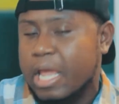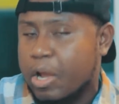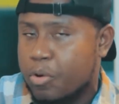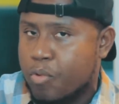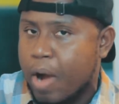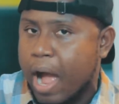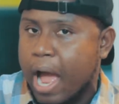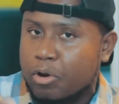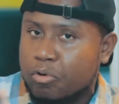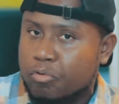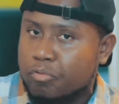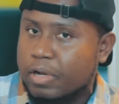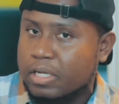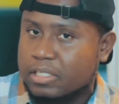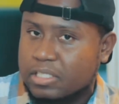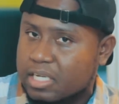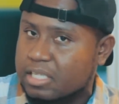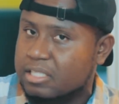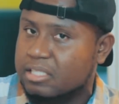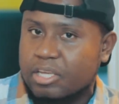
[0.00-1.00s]
And why the
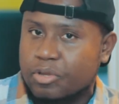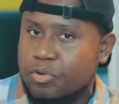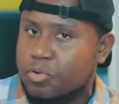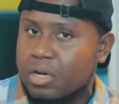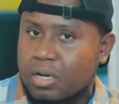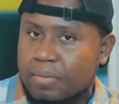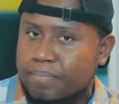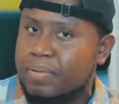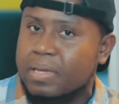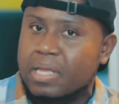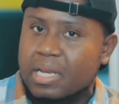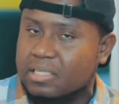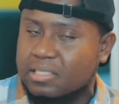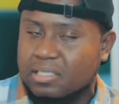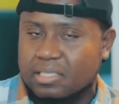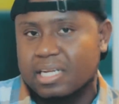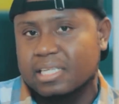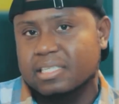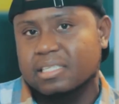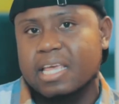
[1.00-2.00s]
rich continue to beat
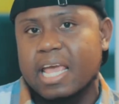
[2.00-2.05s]
us to this